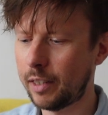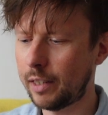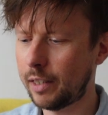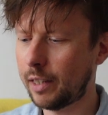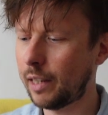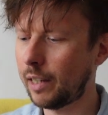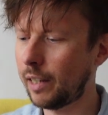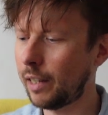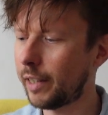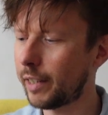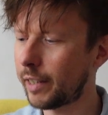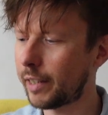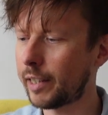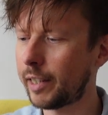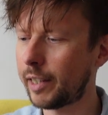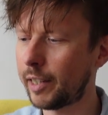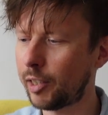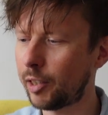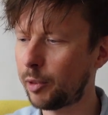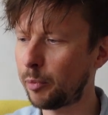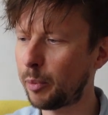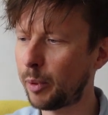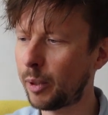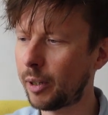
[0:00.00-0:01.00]
I like
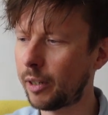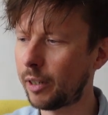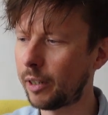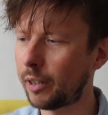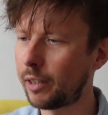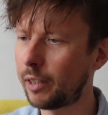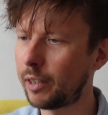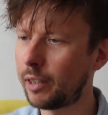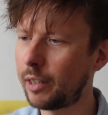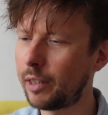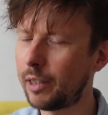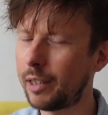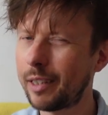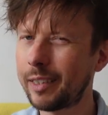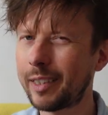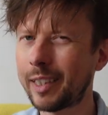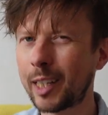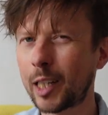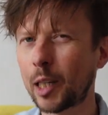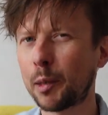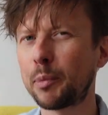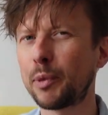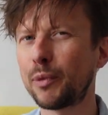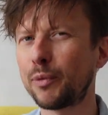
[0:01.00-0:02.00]
this, but I
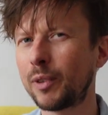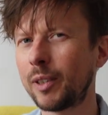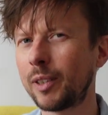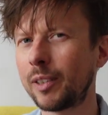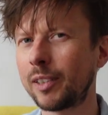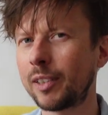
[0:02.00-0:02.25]
think I prefer